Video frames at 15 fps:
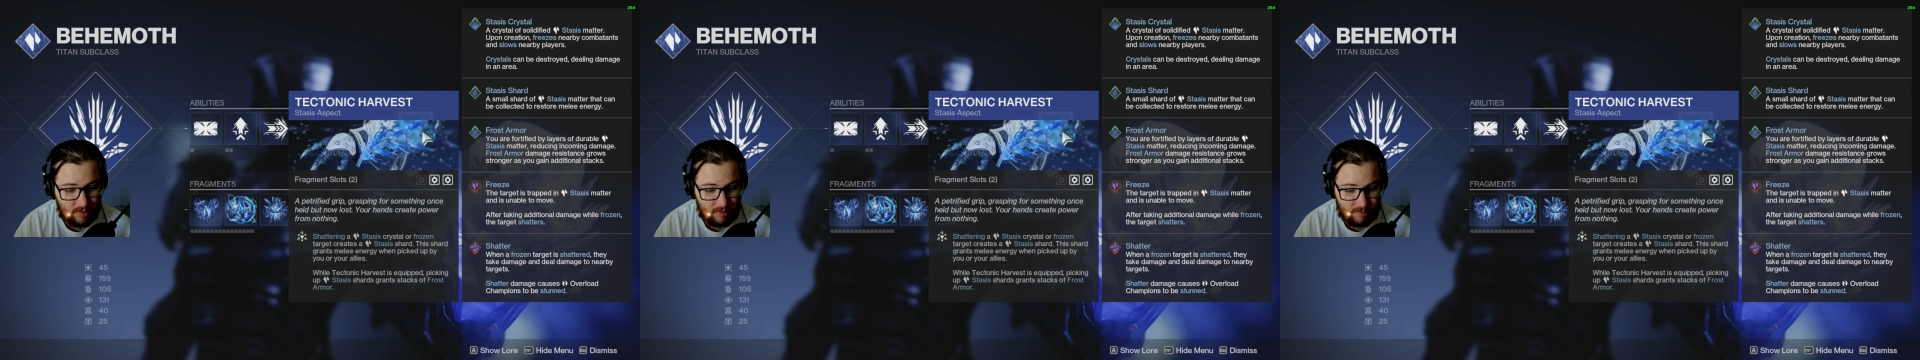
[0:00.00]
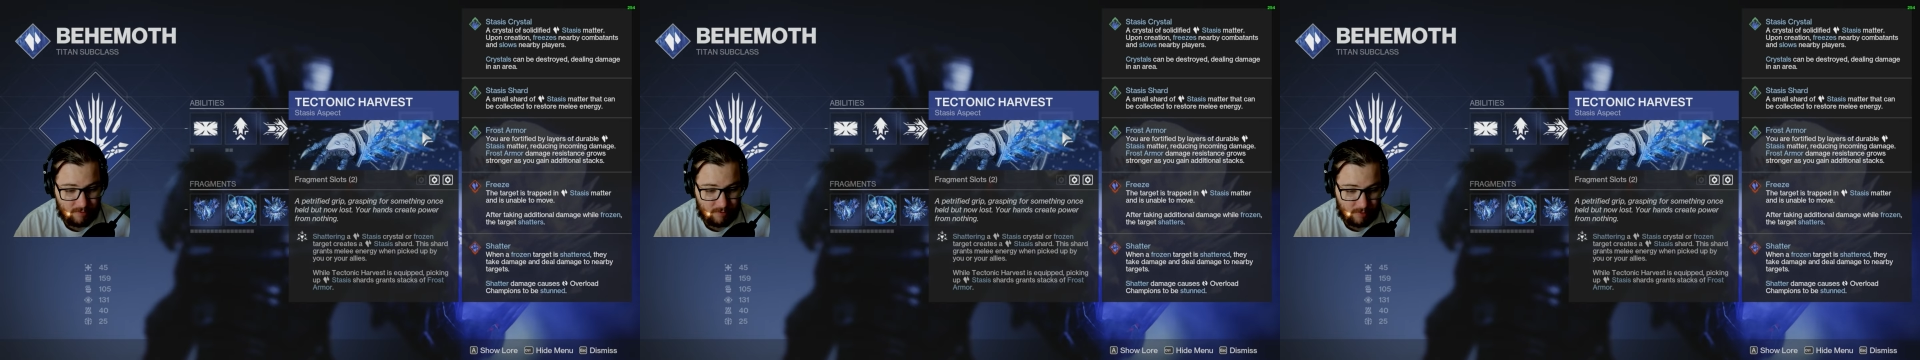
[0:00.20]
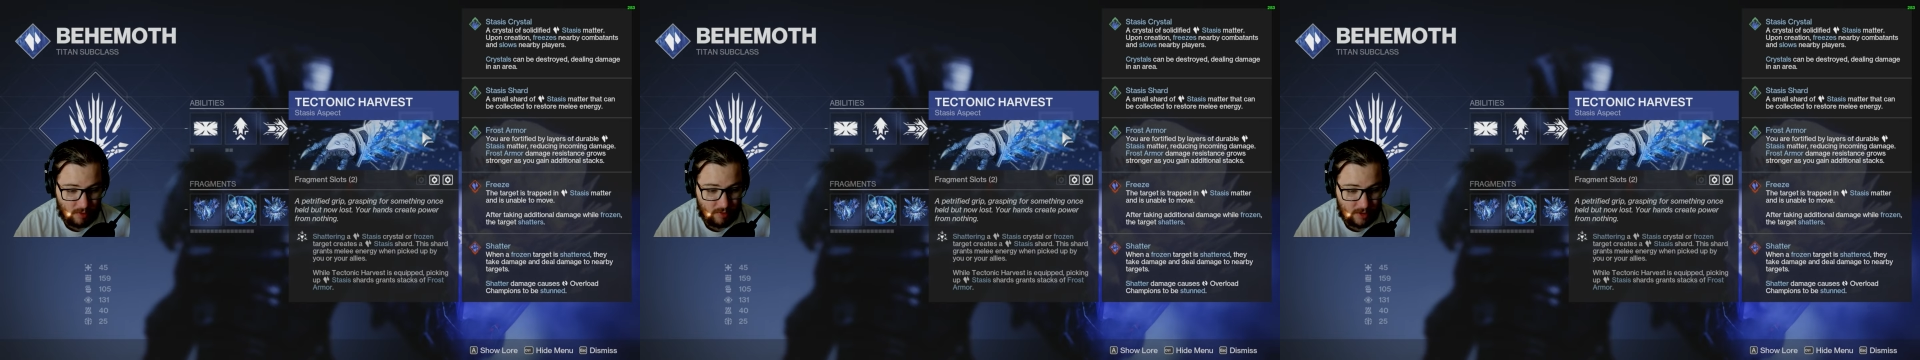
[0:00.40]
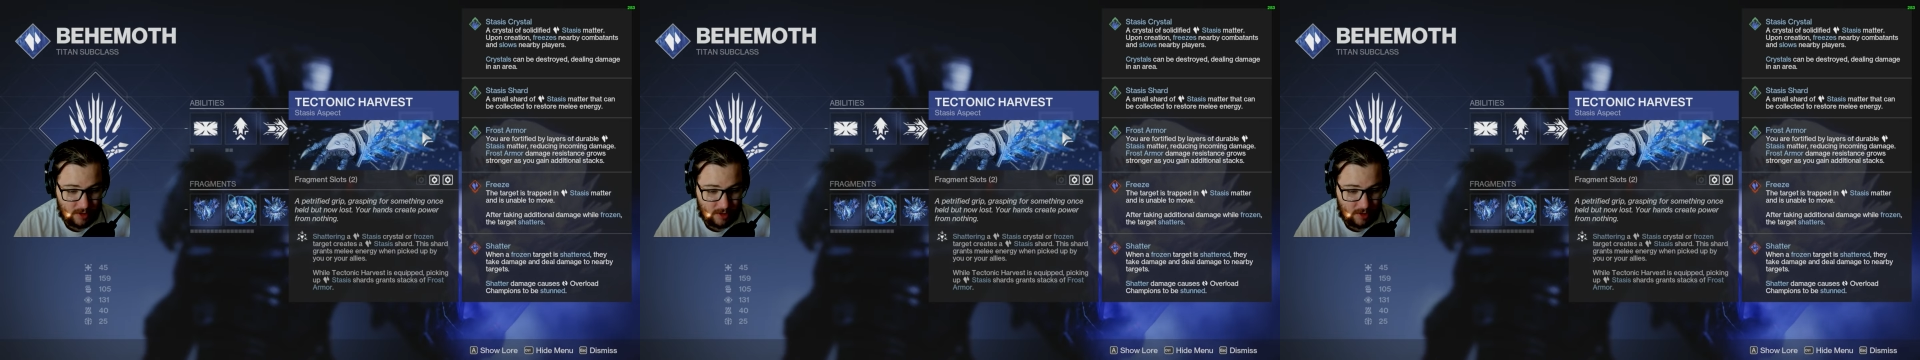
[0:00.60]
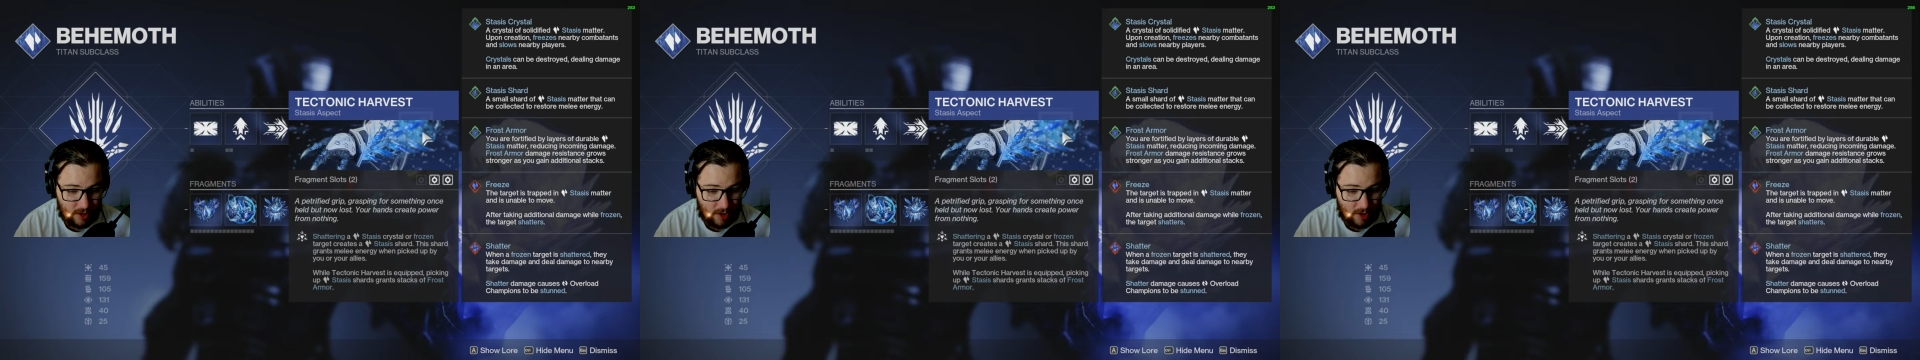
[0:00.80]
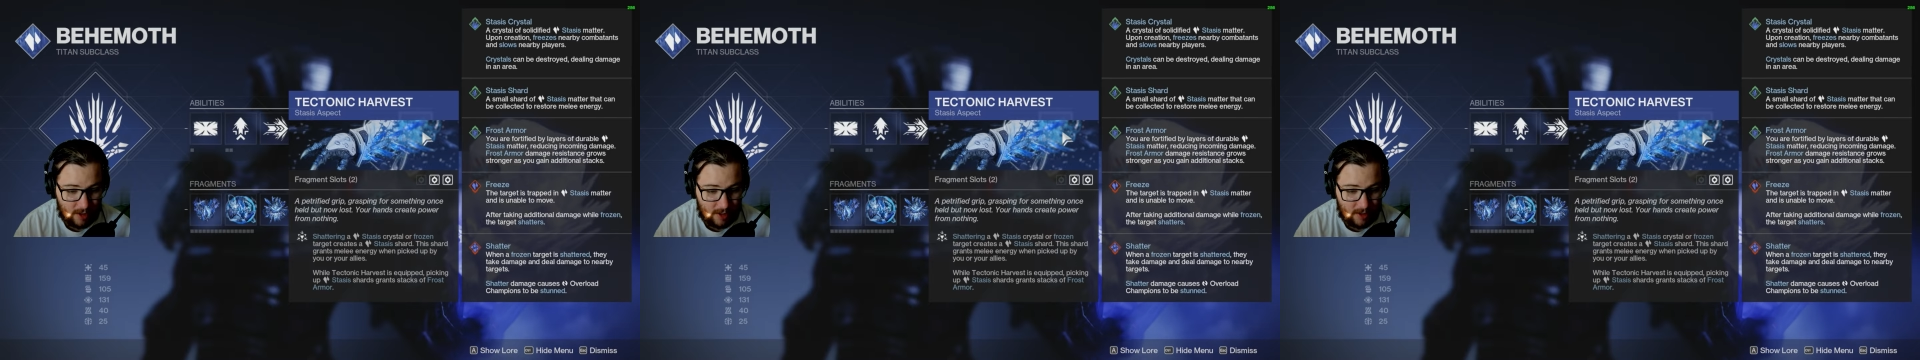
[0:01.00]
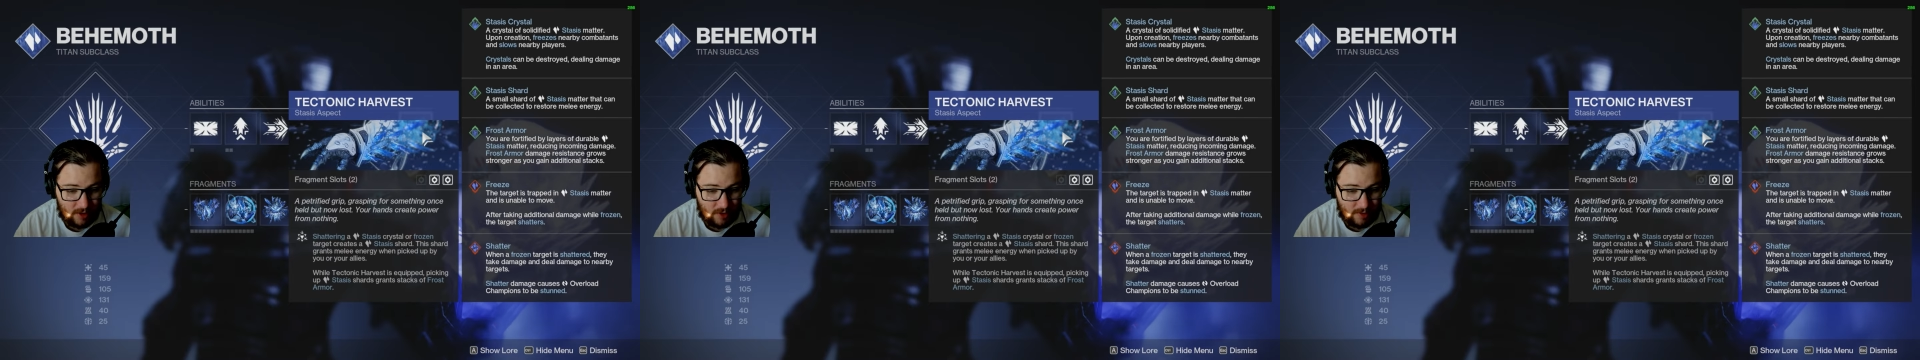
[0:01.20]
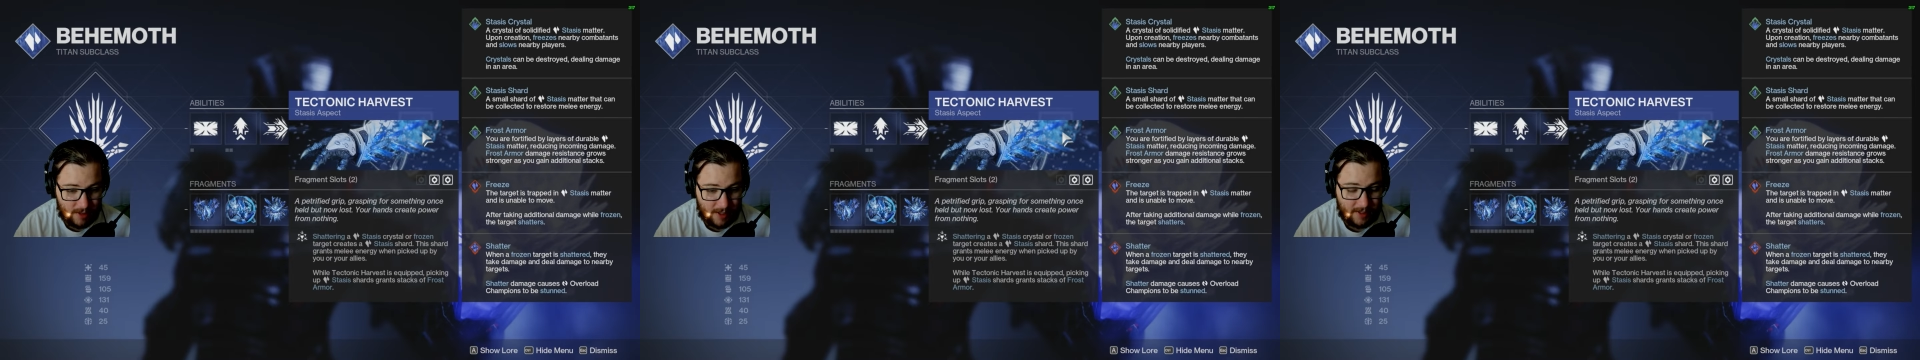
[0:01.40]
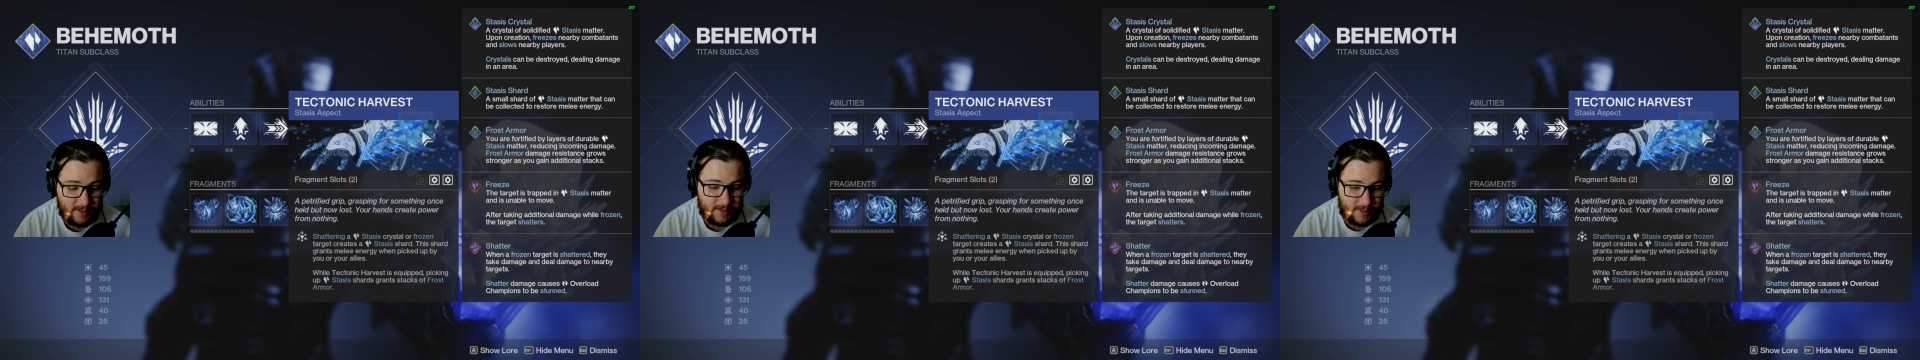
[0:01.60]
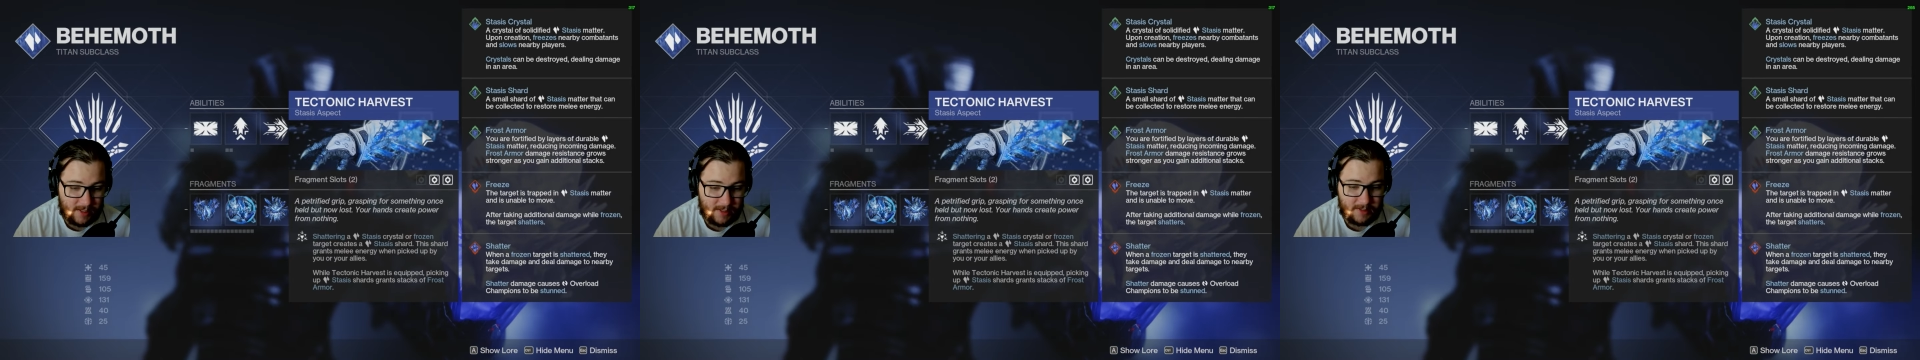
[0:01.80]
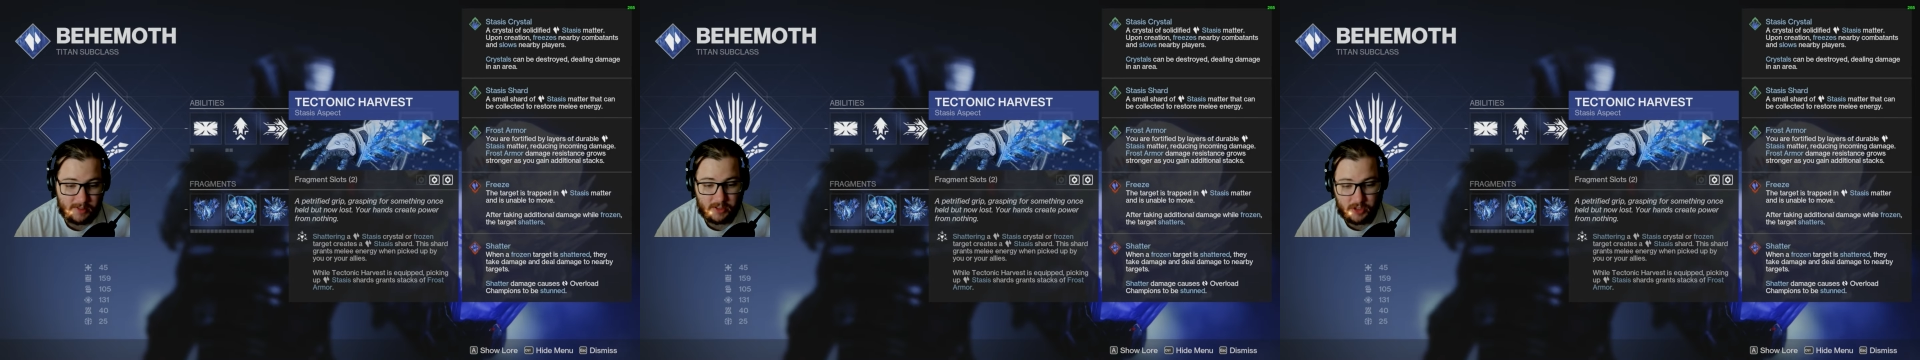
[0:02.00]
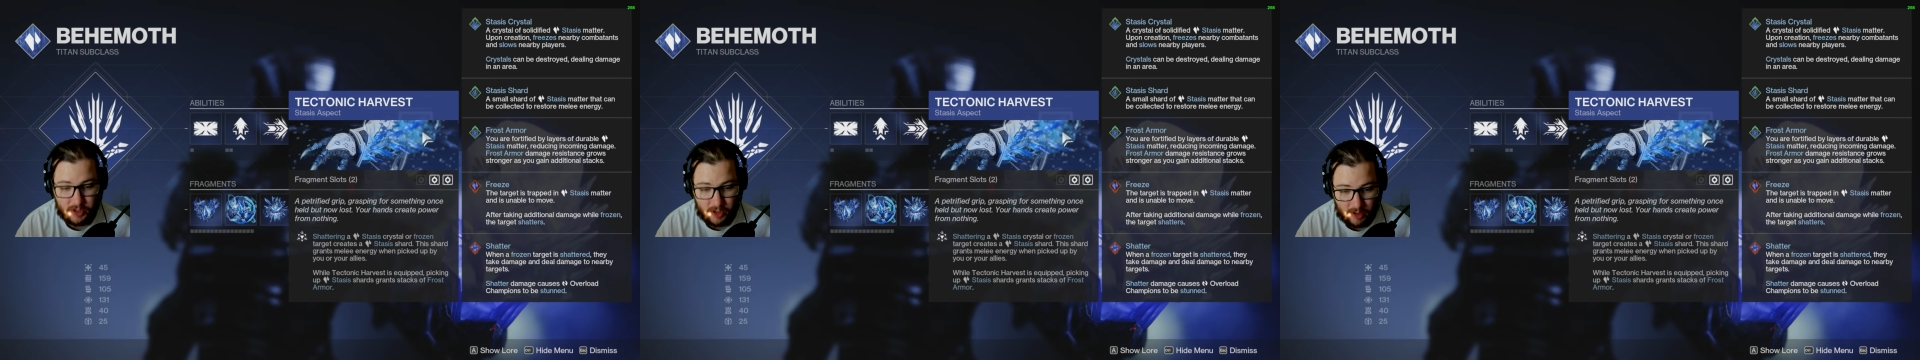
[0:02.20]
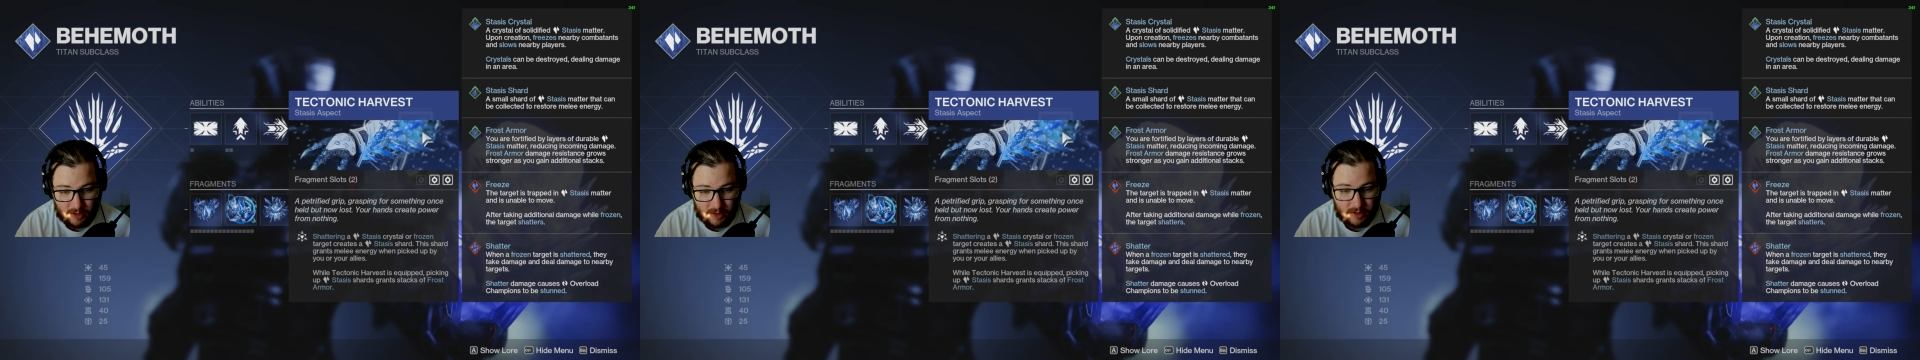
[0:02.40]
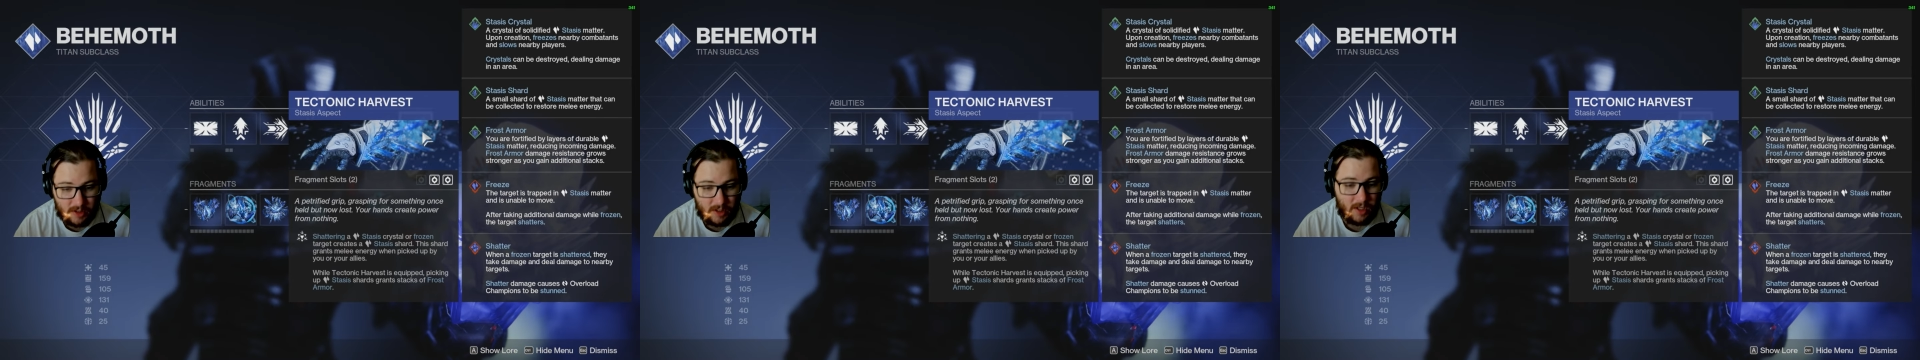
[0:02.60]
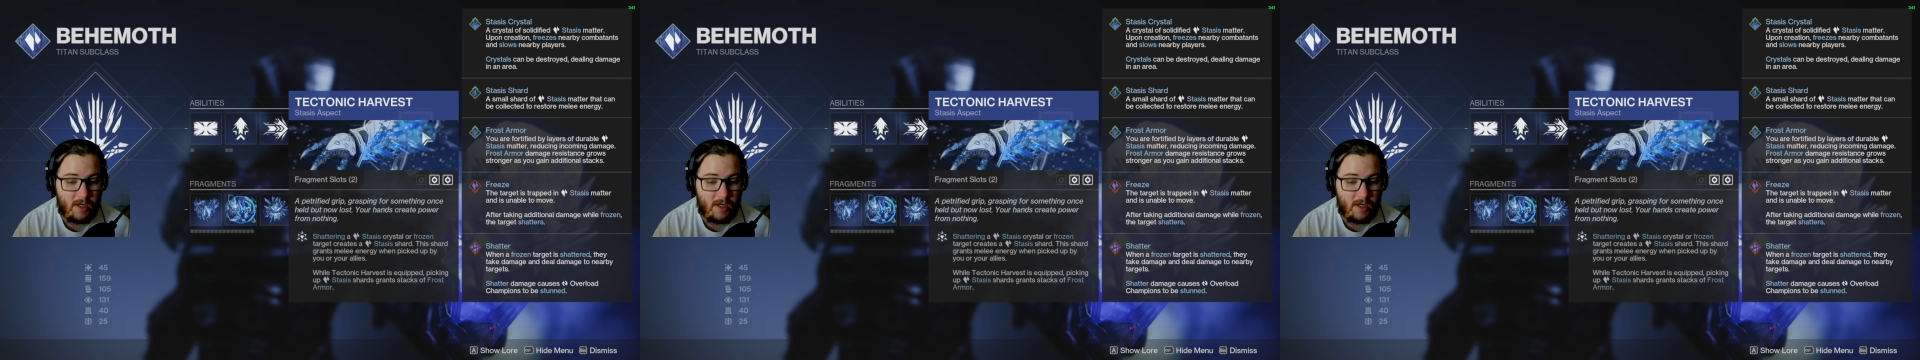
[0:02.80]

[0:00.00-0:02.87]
or frozen target creates stasis shards.